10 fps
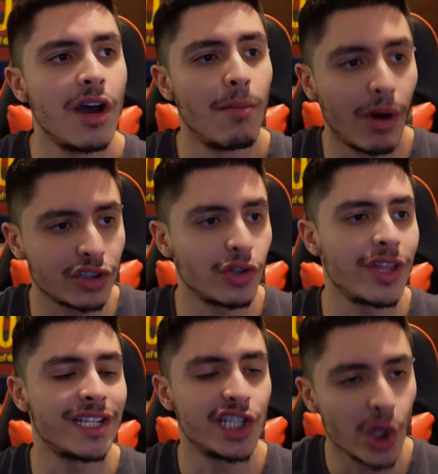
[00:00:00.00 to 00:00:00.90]
Barcelona,
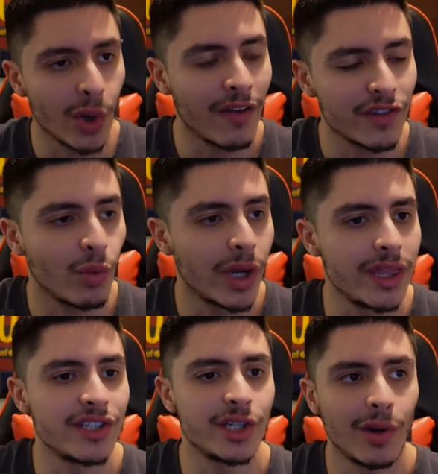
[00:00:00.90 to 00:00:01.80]
they still have to win.
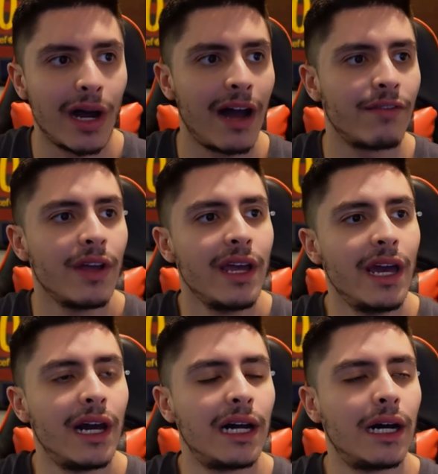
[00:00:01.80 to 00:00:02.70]
They still have,
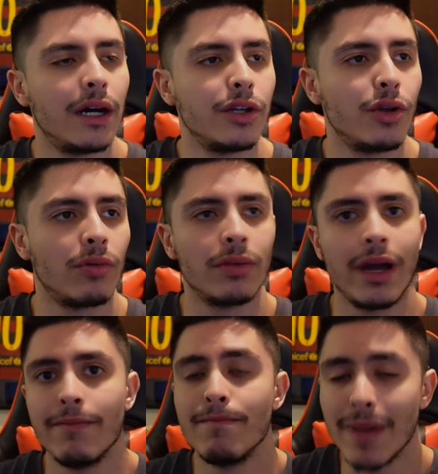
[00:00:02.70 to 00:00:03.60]

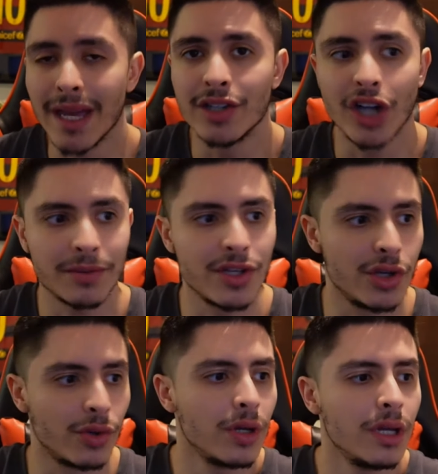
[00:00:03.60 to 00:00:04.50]
a big job to
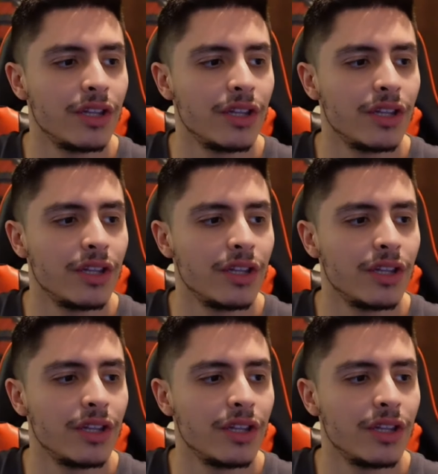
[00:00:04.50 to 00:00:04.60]
do.